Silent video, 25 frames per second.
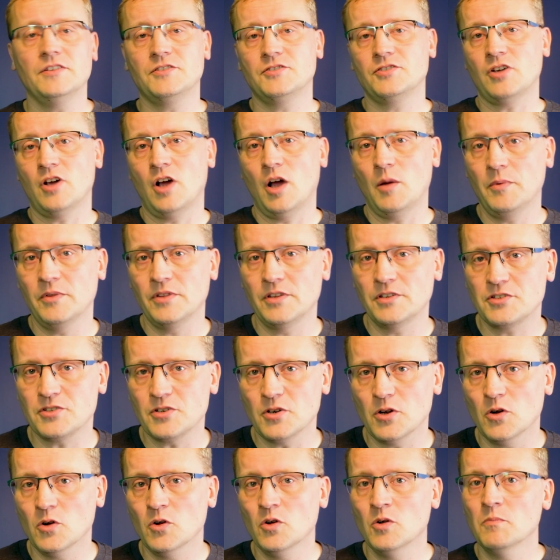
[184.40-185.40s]
top of the
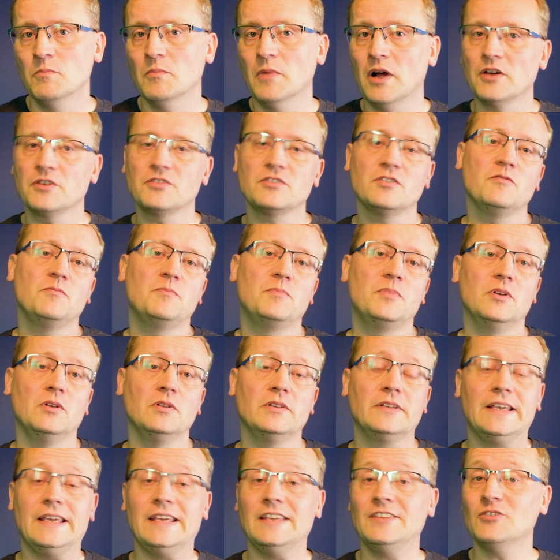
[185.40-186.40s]
show, Microsoft
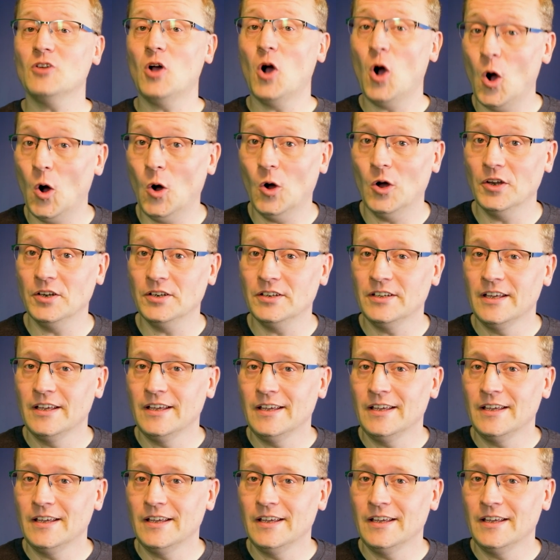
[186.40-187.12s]
Build is on.